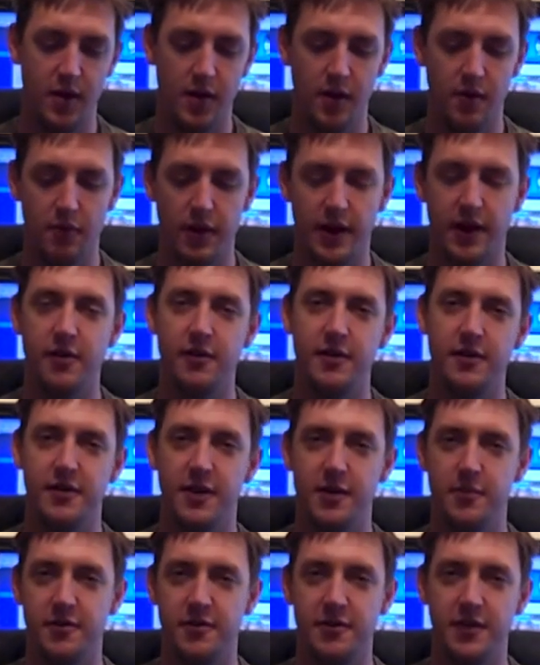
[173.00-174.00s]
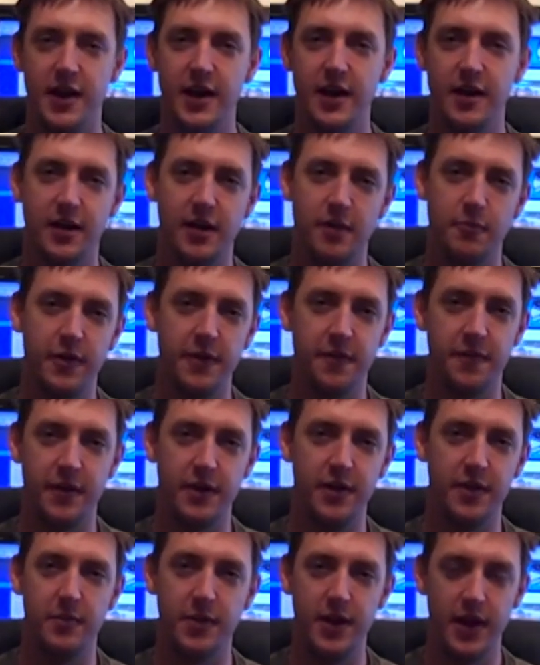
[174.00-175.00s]
recognise their mistake and
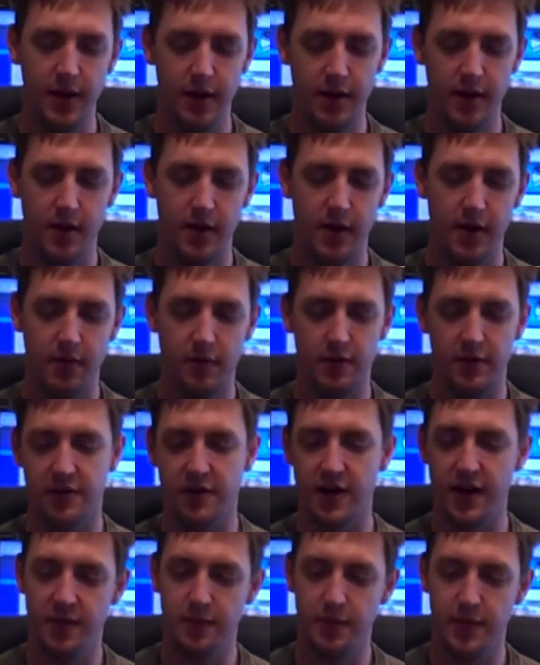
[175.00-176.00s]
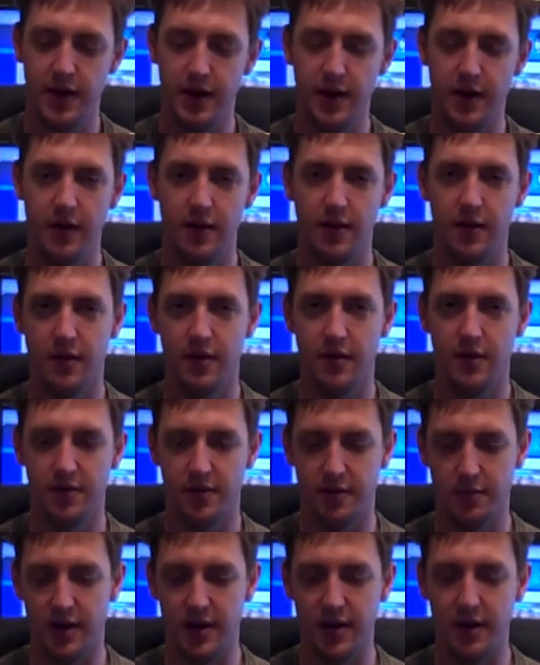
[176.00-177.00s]
refunded me, which gave me
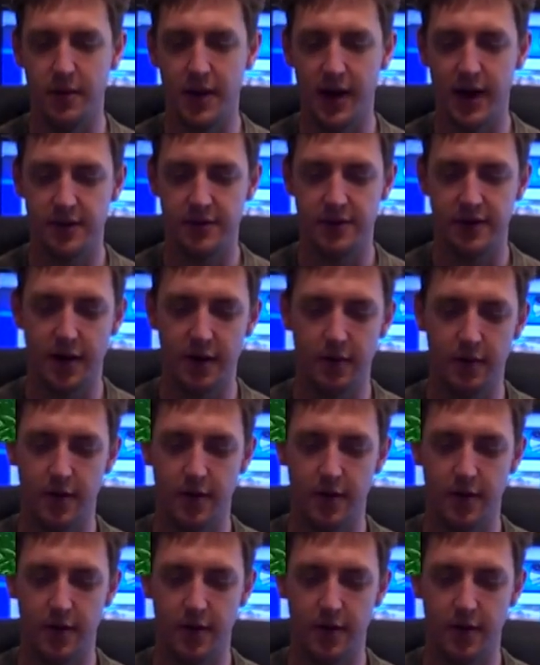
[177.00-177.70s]
some money back to go